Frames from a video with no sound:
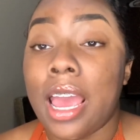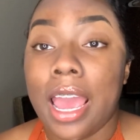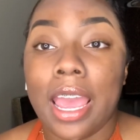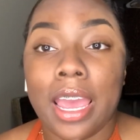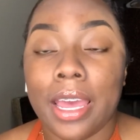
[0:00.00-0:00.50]

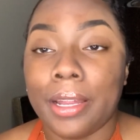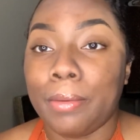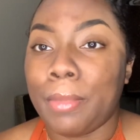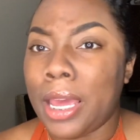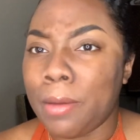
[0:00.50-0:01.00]

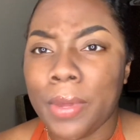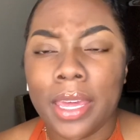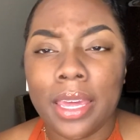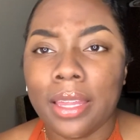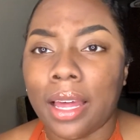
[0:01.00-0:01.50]
and
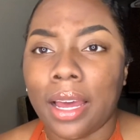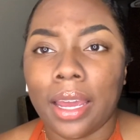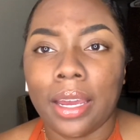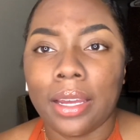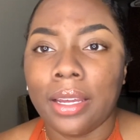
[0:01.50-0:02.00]
maybe like,